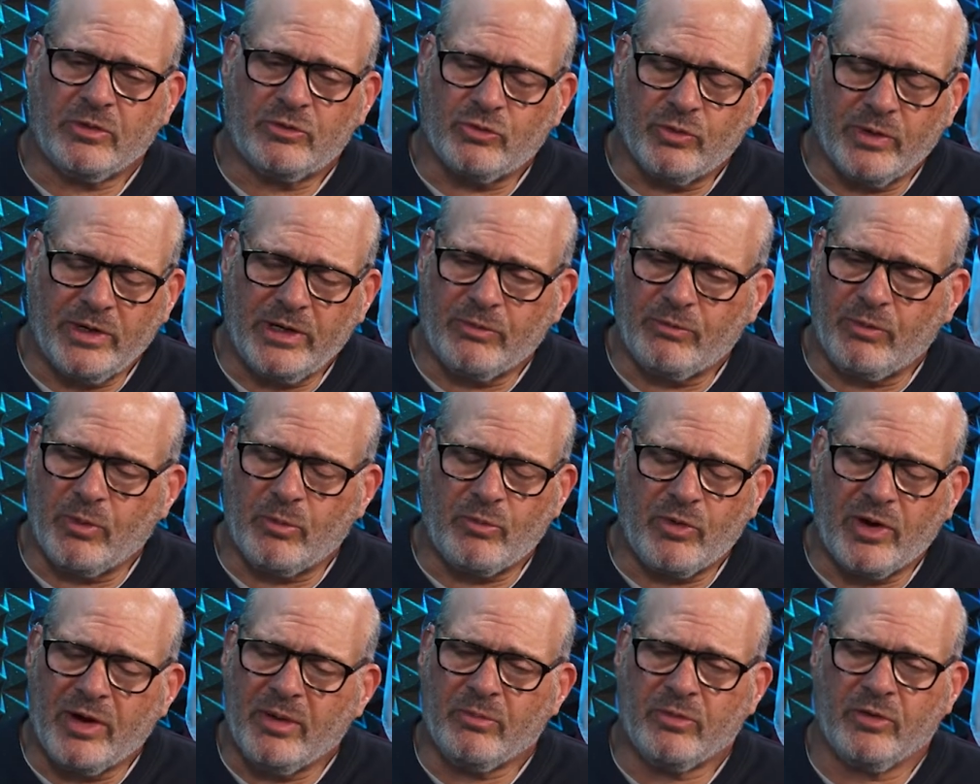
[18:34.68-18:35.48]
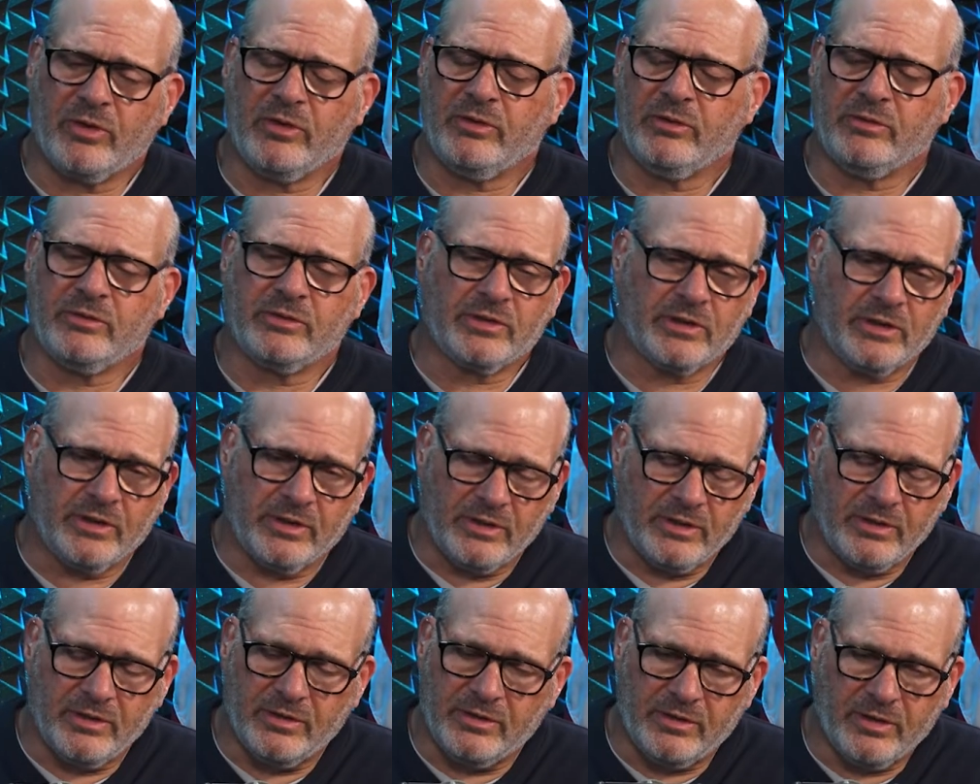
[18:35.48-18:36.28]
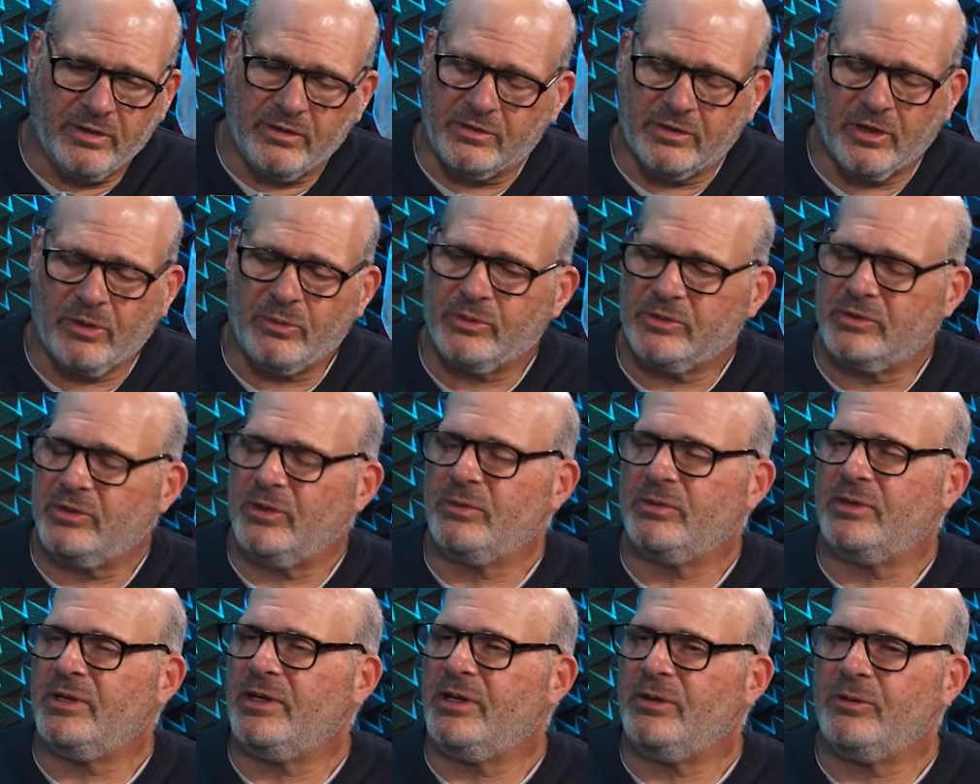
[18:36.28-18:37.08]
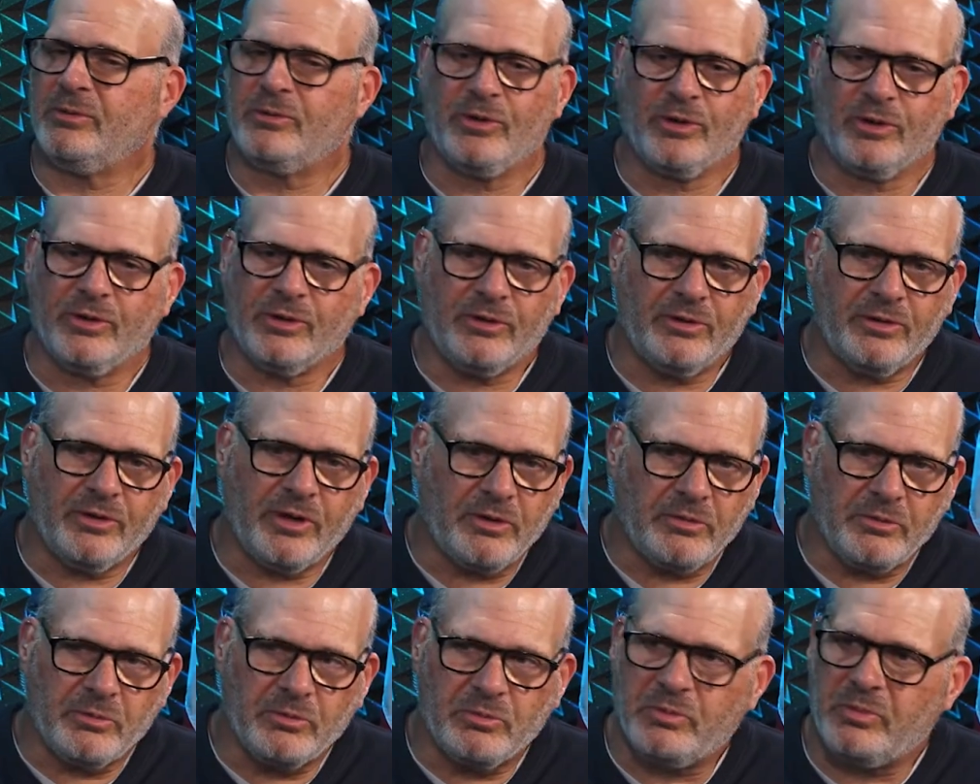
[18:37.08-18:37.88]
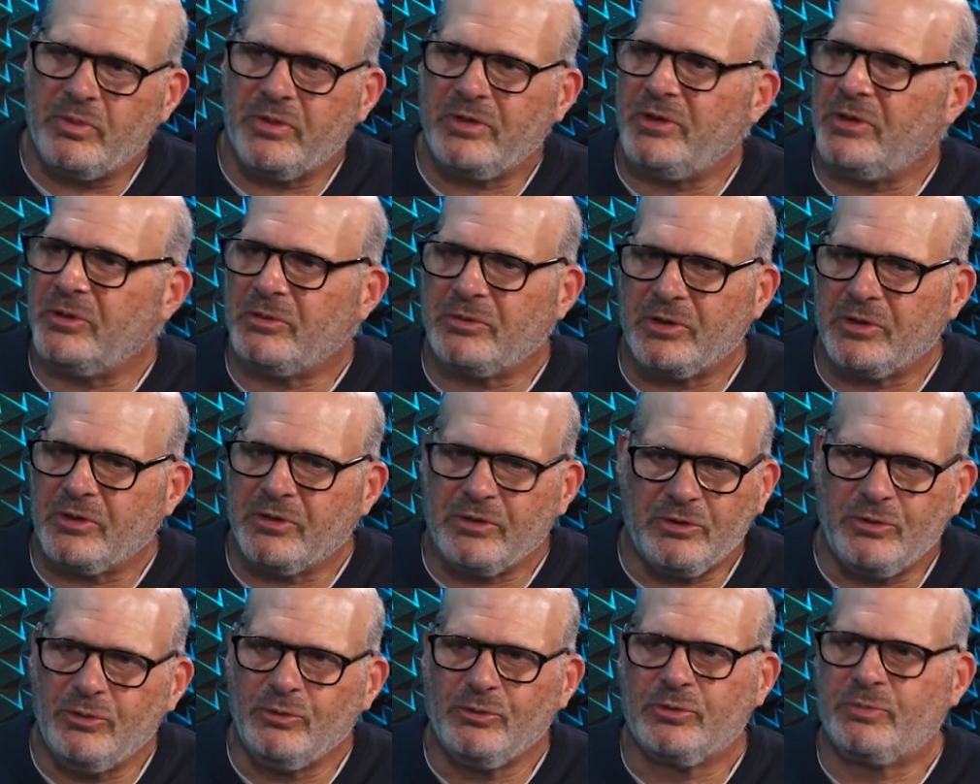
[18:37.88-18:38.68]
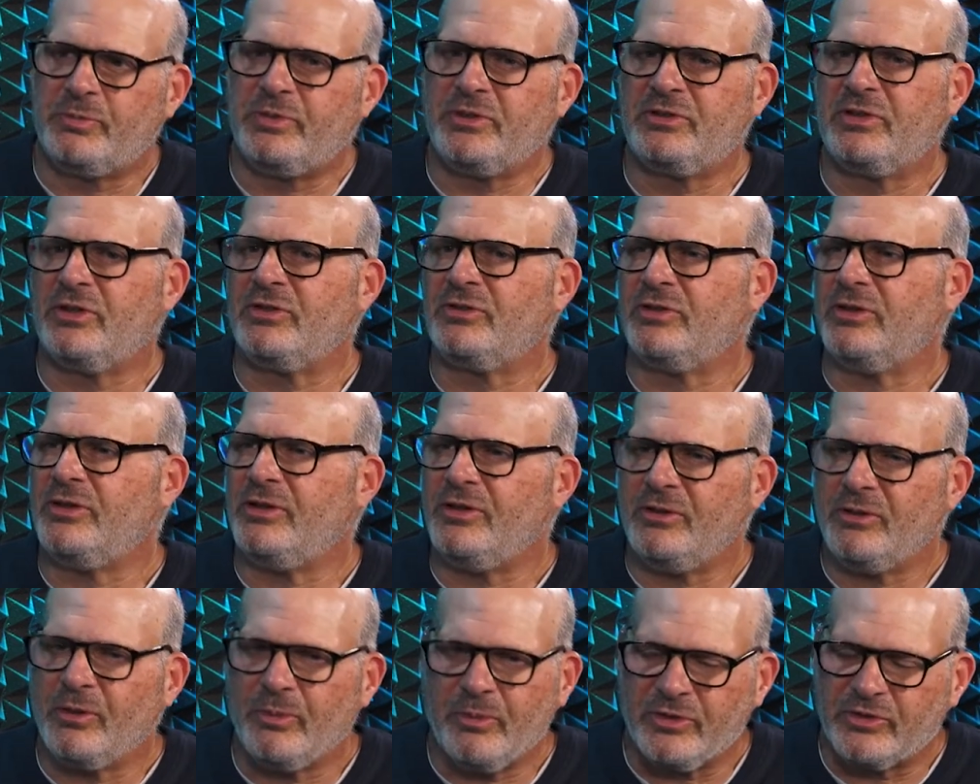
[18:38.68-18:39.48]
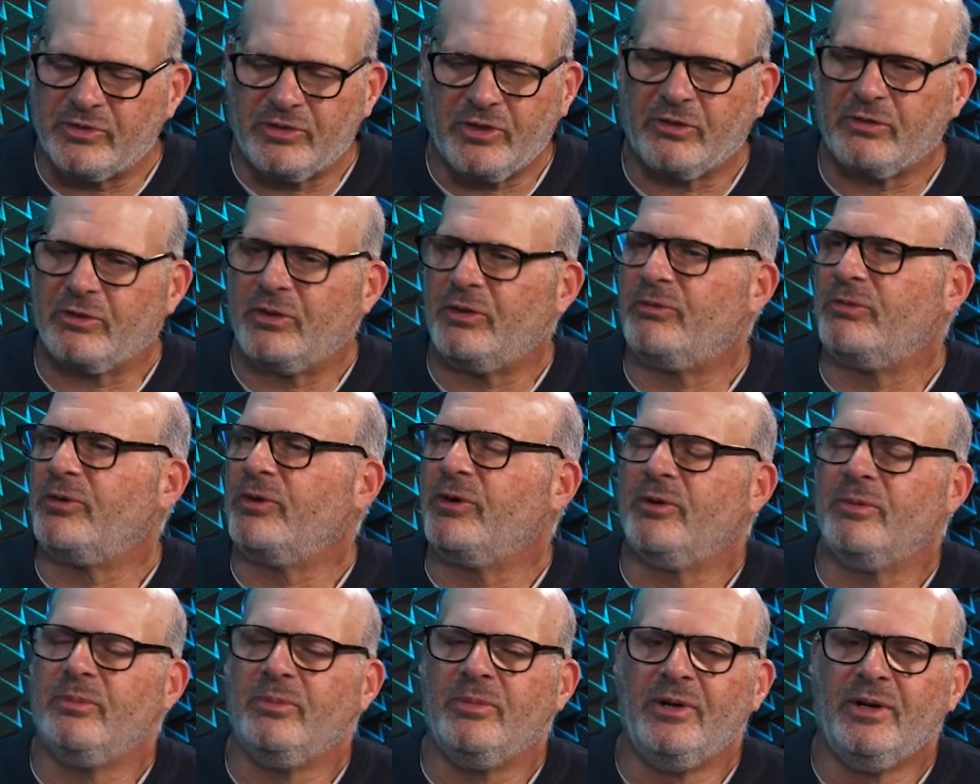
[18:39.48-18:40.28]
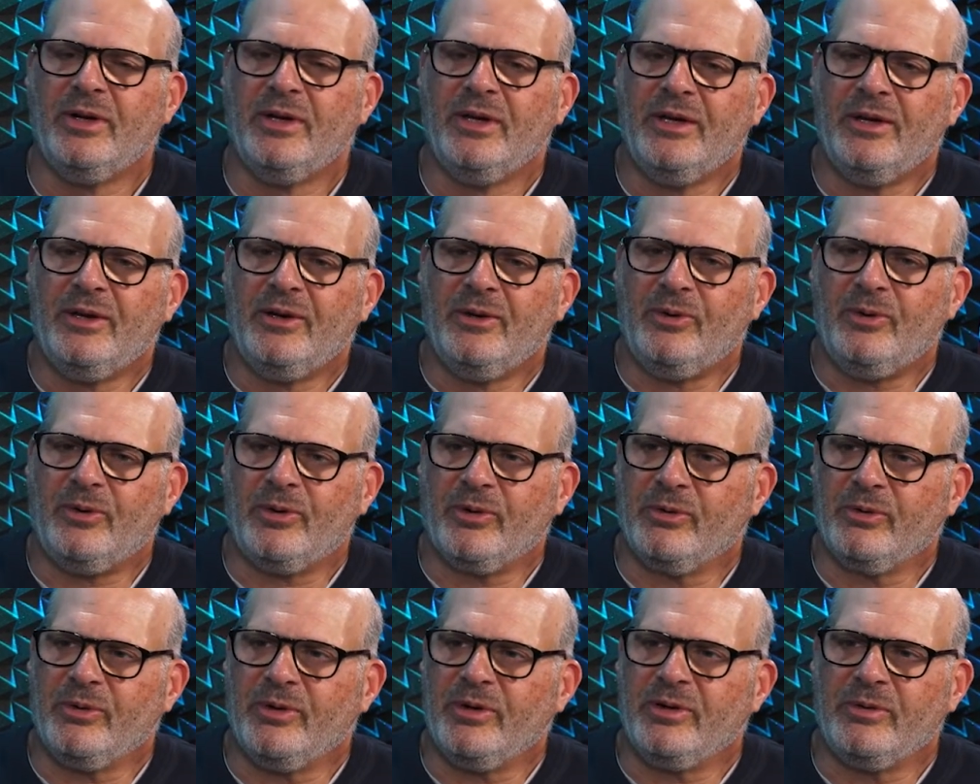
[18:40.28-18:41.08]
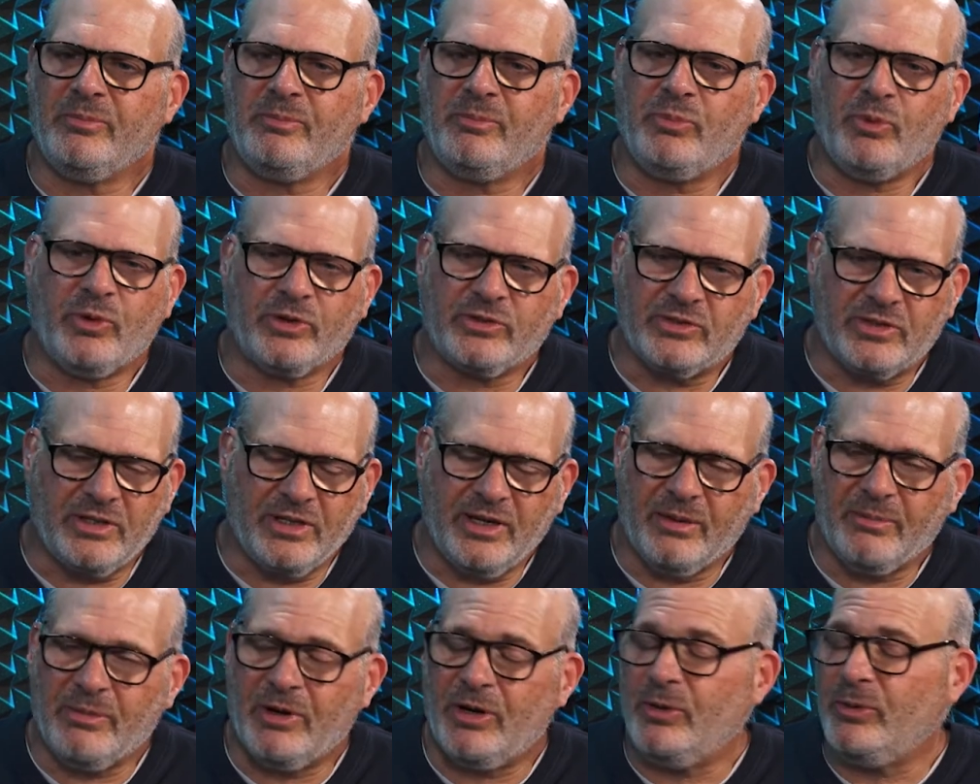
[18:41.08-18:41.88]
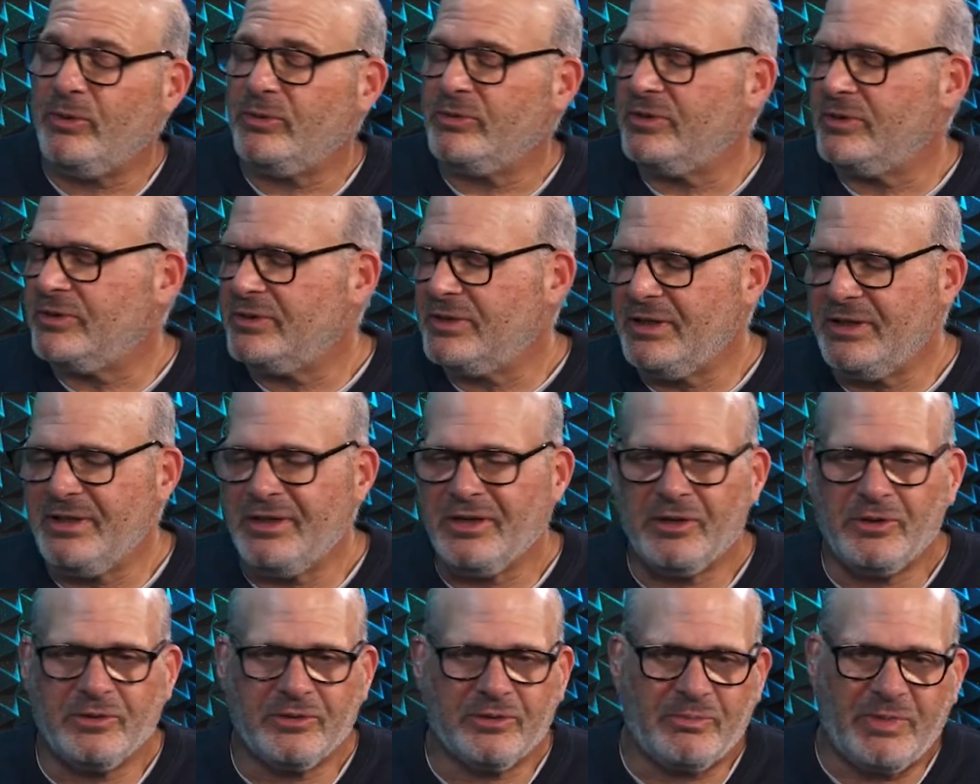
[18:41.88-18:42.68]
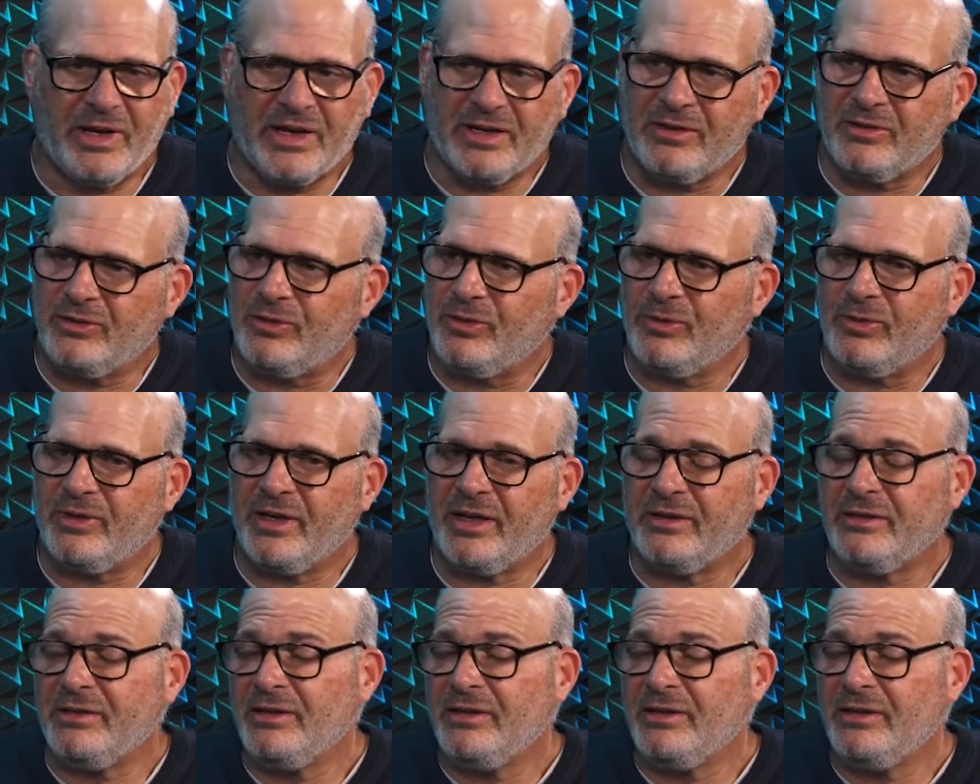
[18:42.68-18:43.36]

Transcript: trader from Brown Brothers did so and so today, or took a huge position and almost sunk the firm, or bought CMOs and CDOs back in 2000.